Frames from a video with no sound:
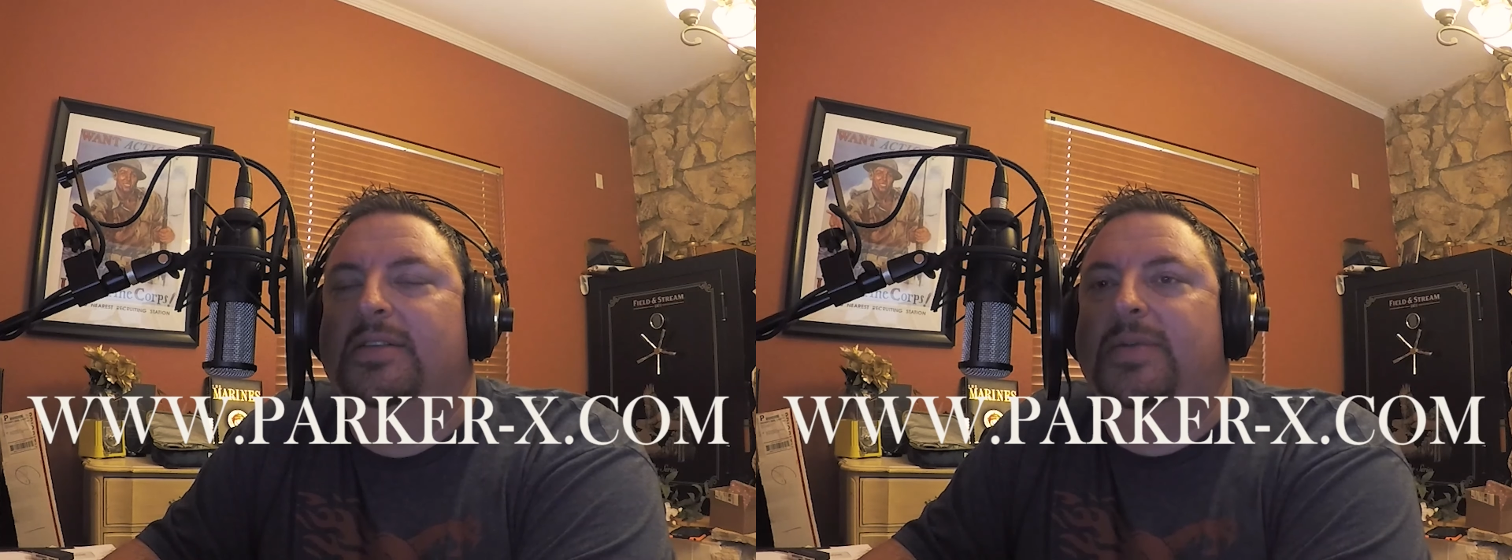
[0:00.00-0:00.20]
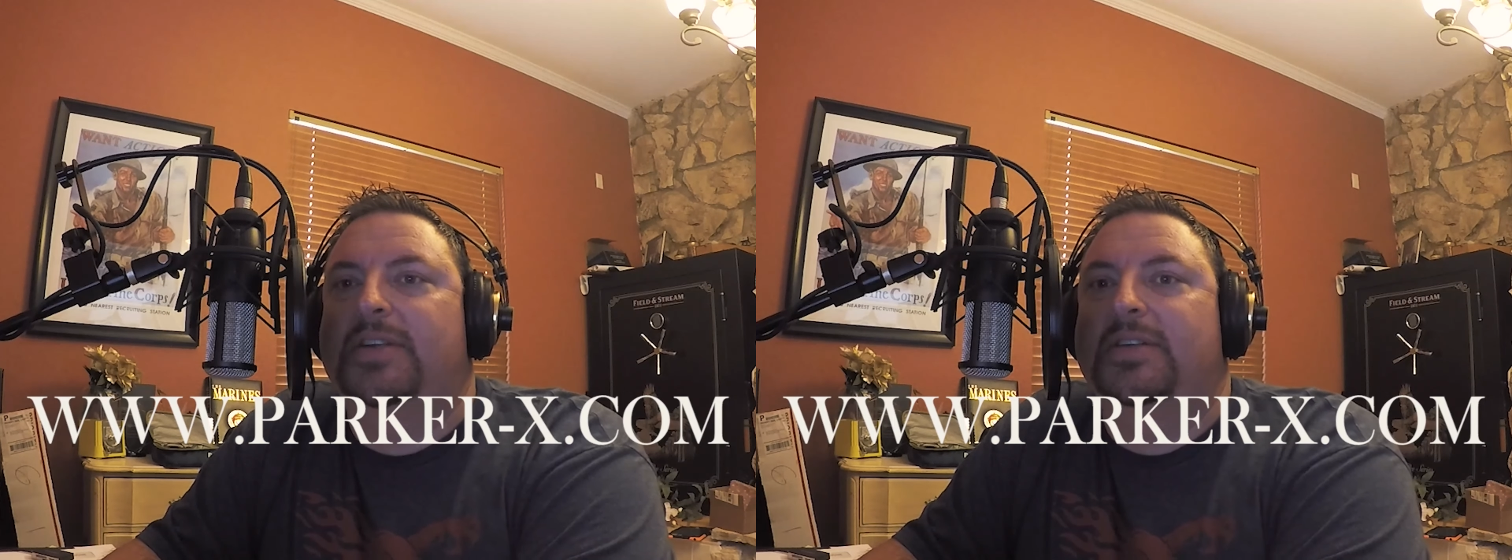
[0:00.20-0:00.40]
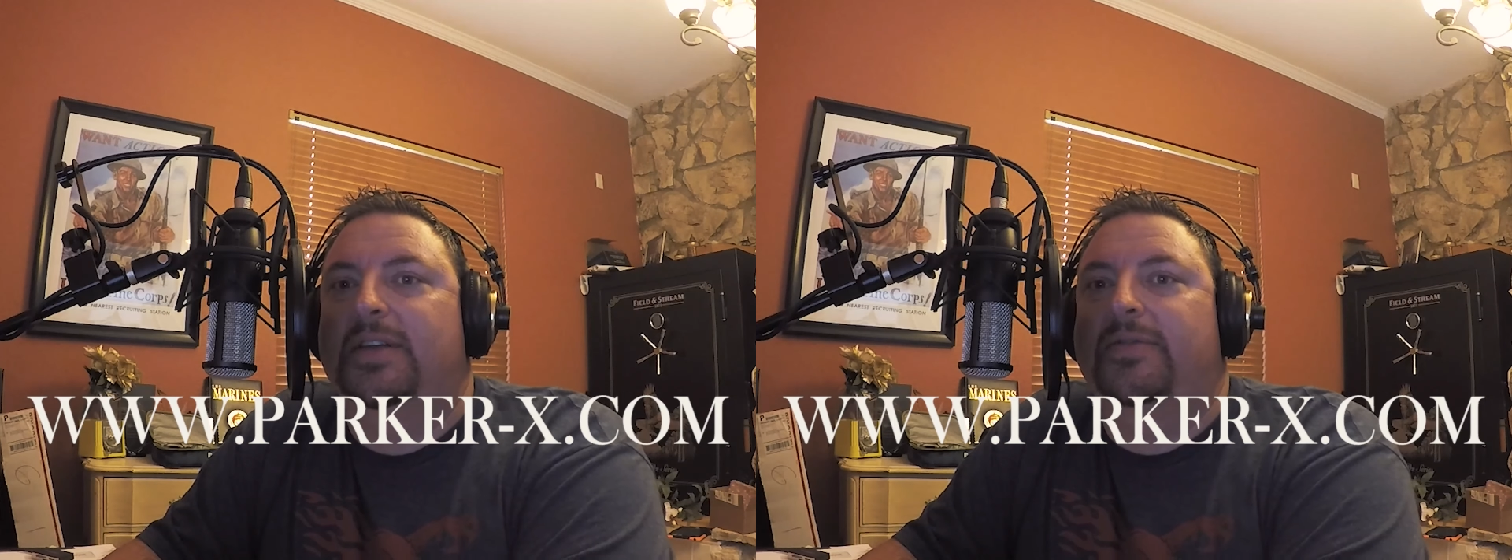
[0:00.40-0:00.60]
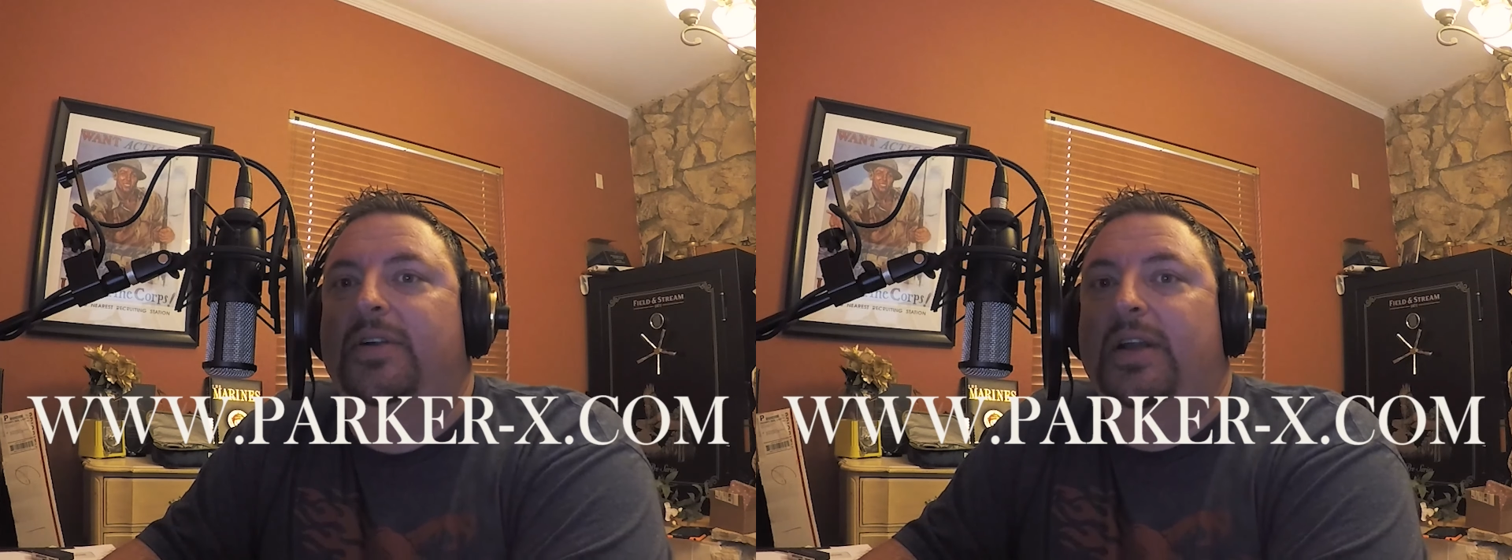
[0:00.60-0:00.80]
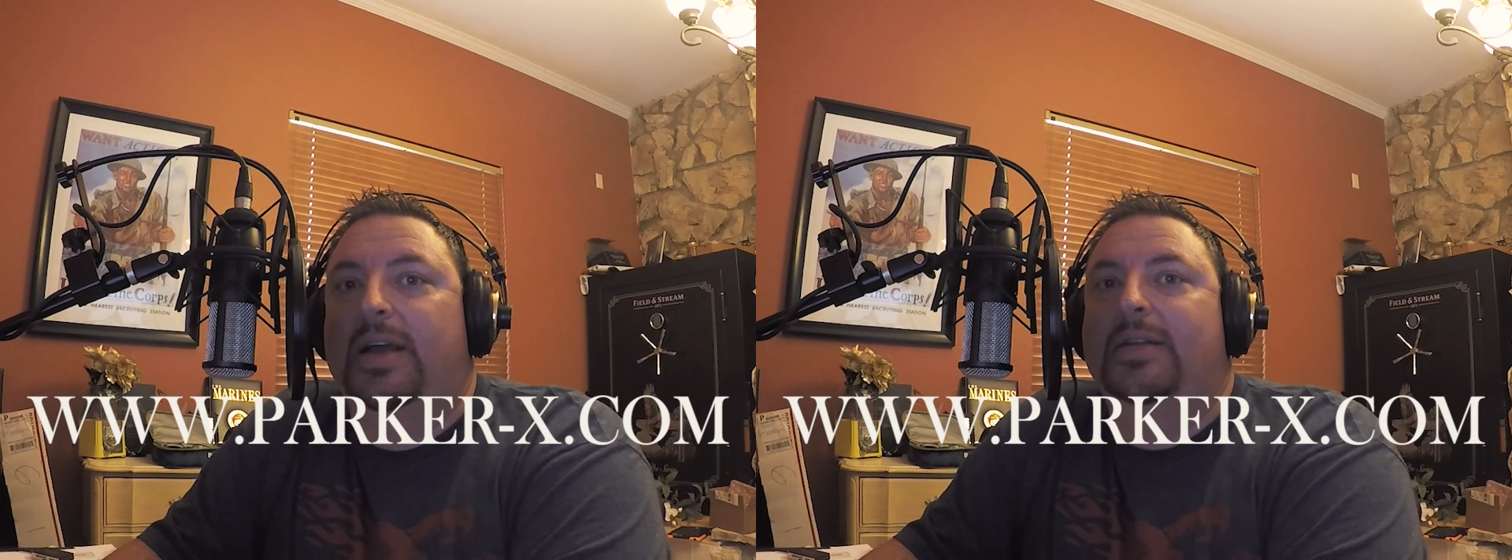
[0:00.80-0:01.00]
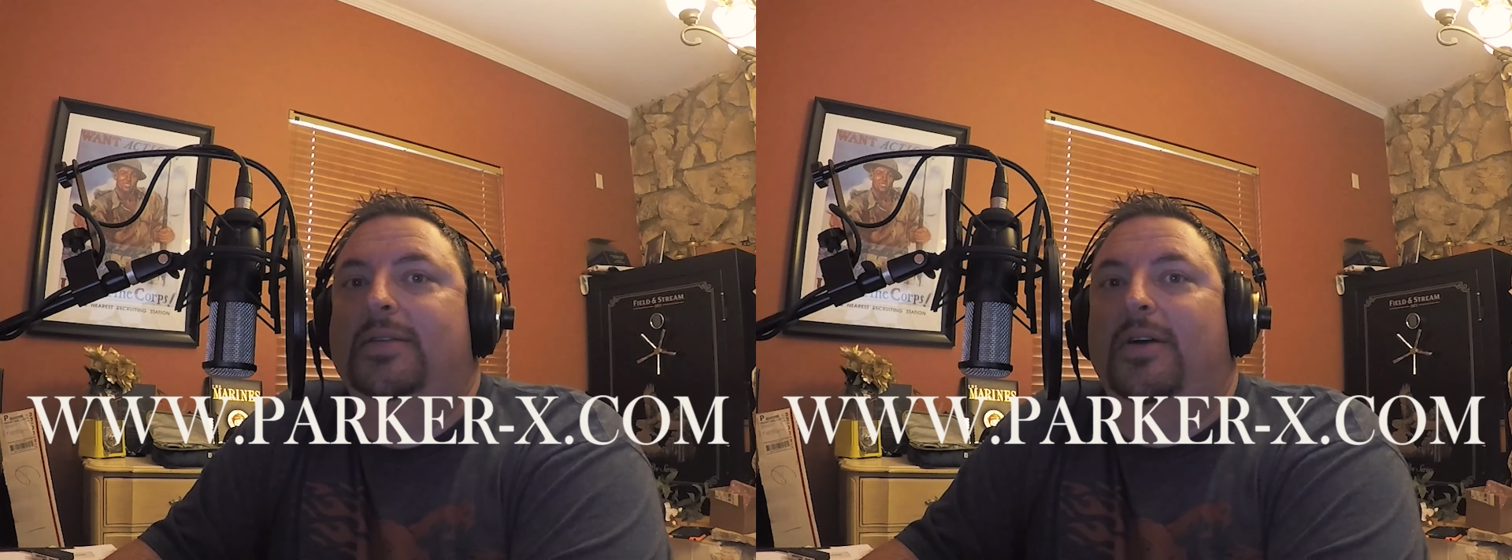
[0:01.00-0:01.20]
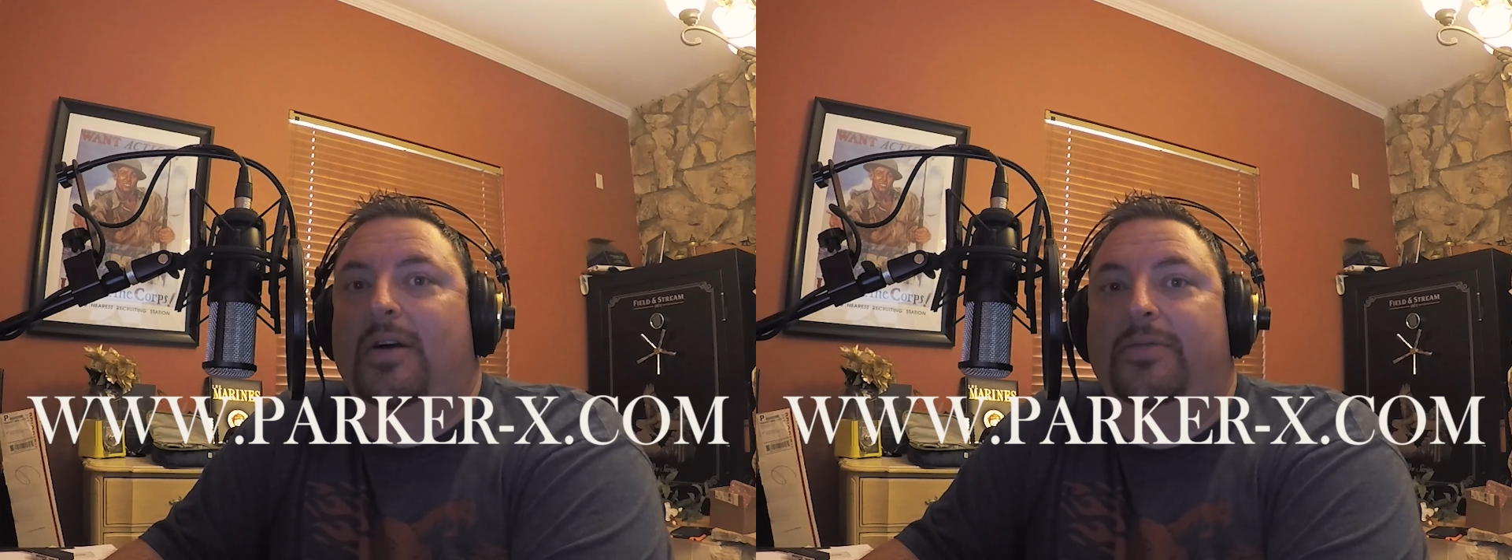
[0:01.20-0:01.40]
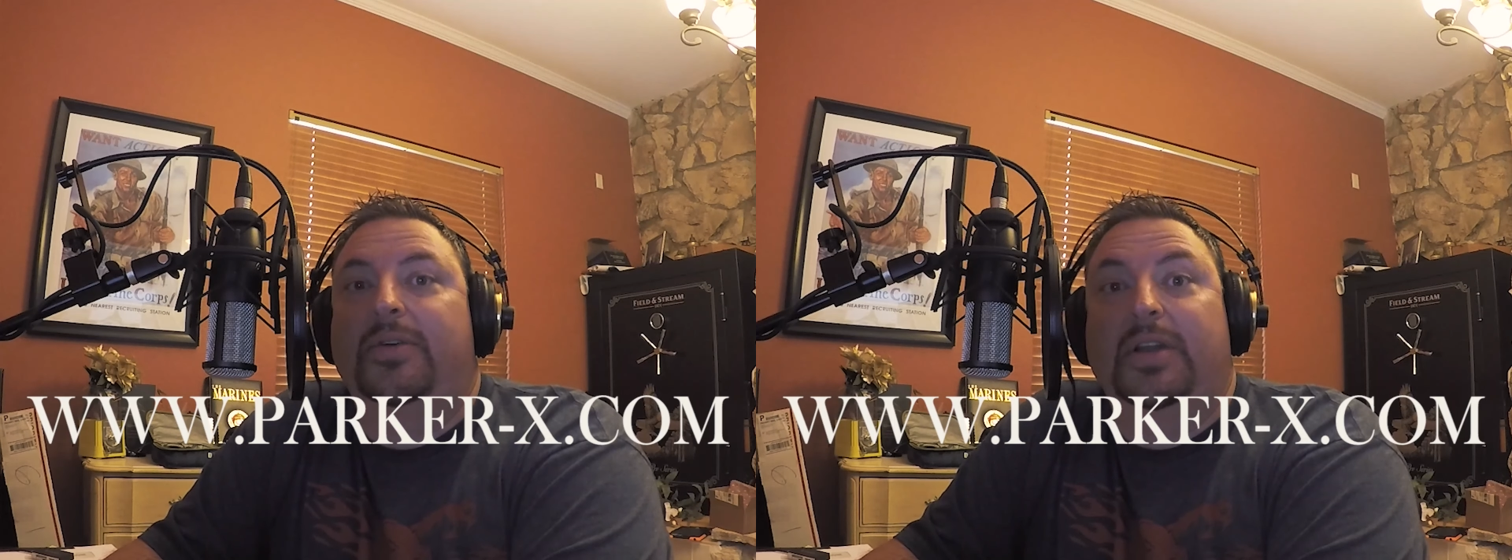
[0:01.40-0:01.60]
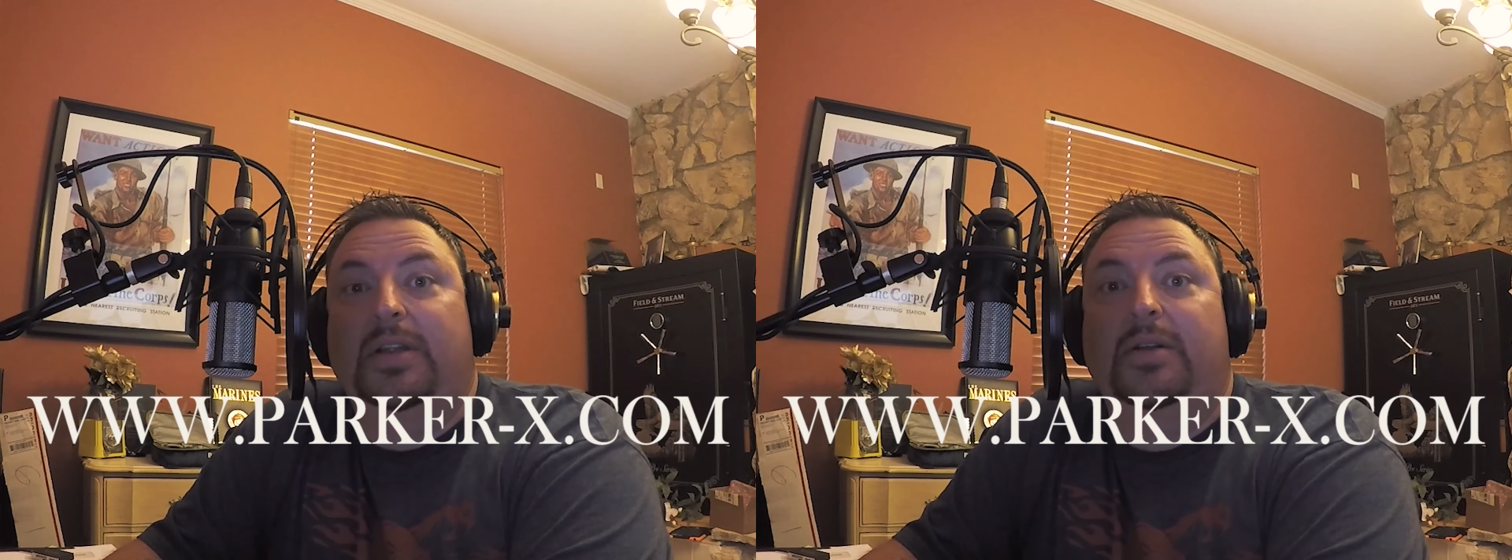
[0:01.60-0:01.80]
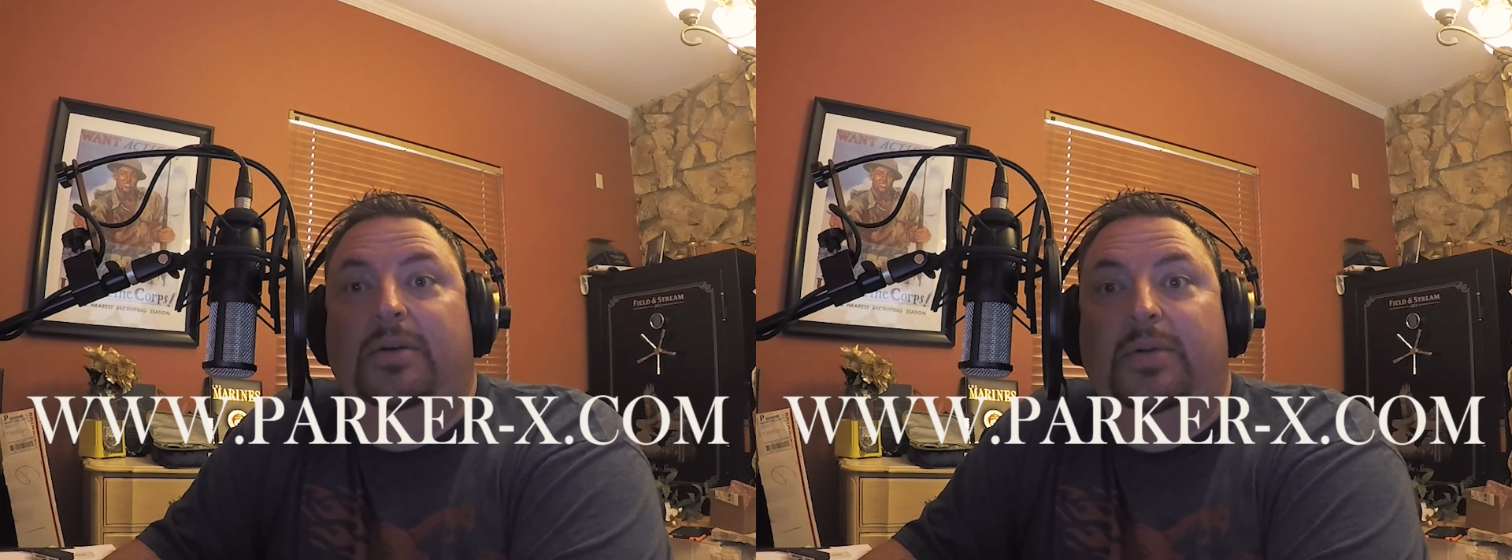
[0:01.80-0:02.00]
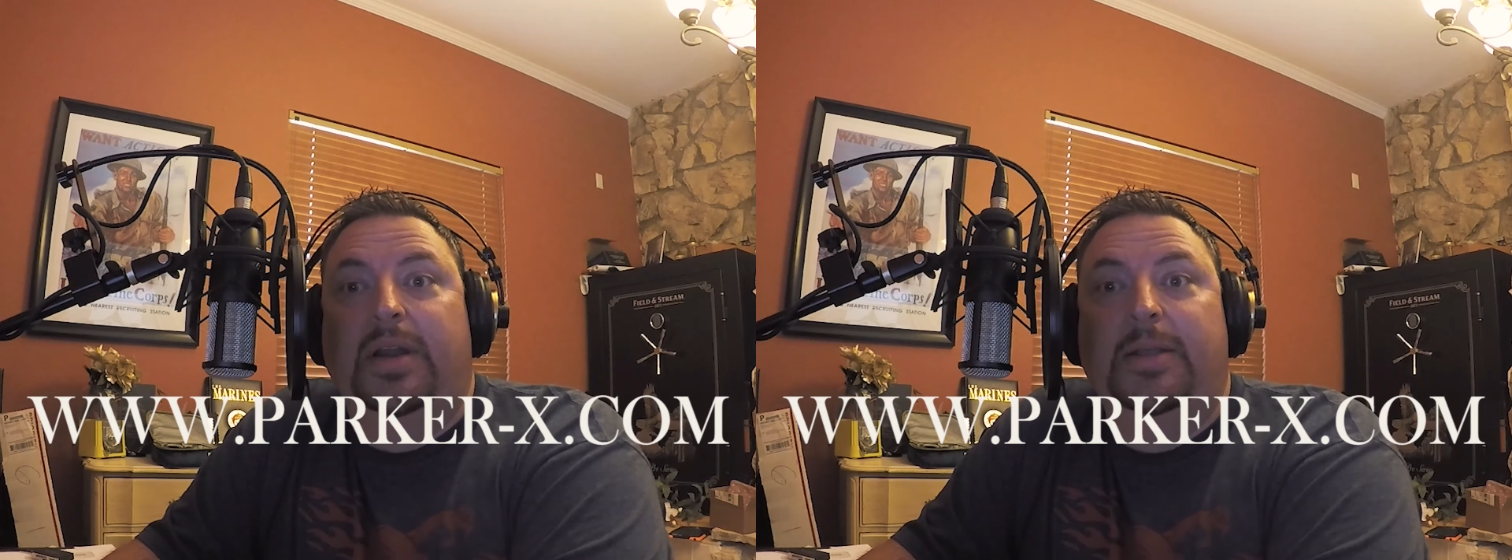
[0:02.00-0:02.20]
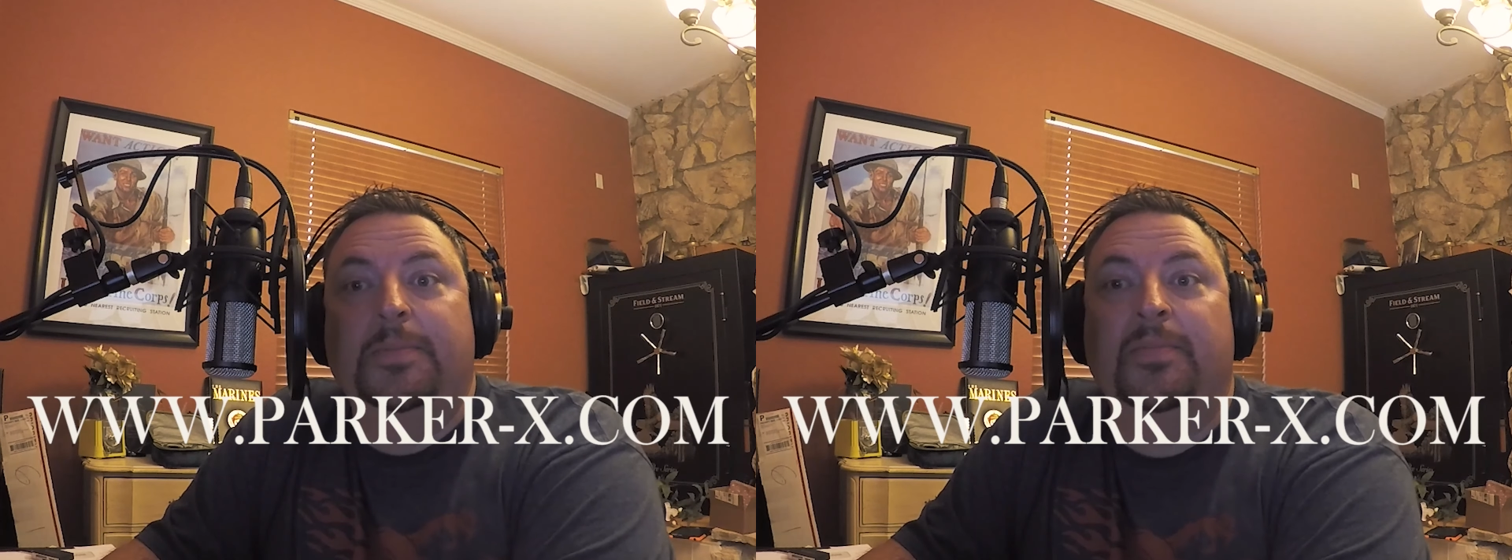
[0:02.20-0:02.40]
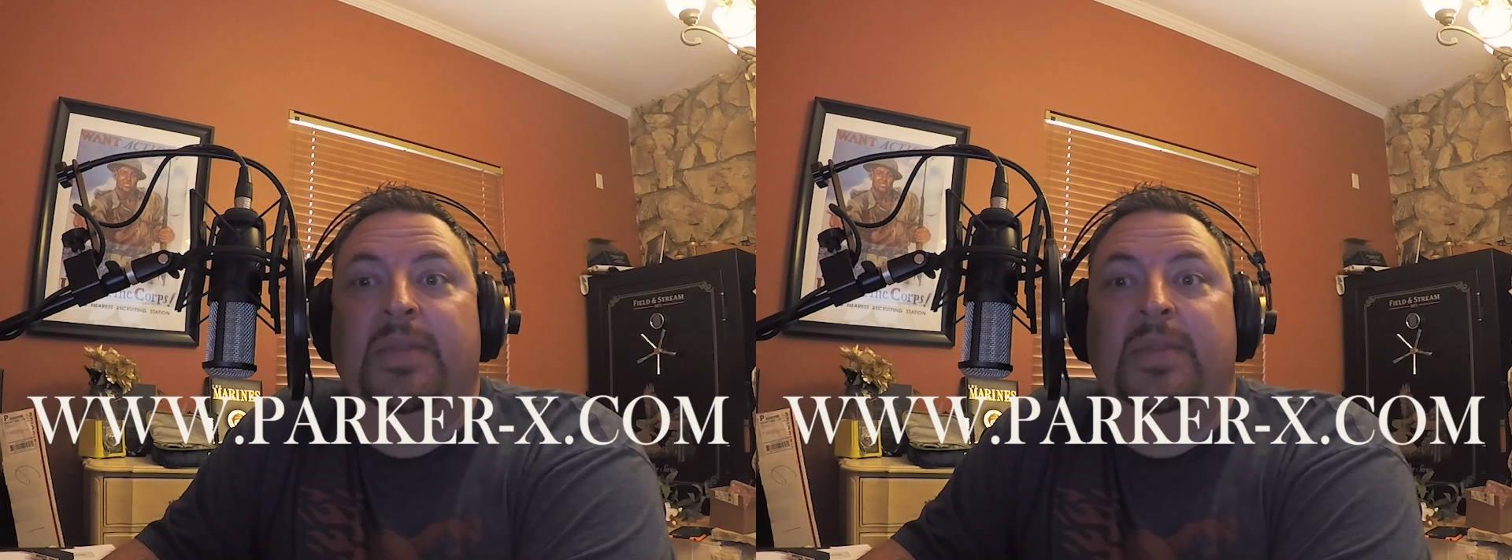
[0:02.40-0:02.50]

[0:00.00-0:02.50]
especially if they're not offering it already.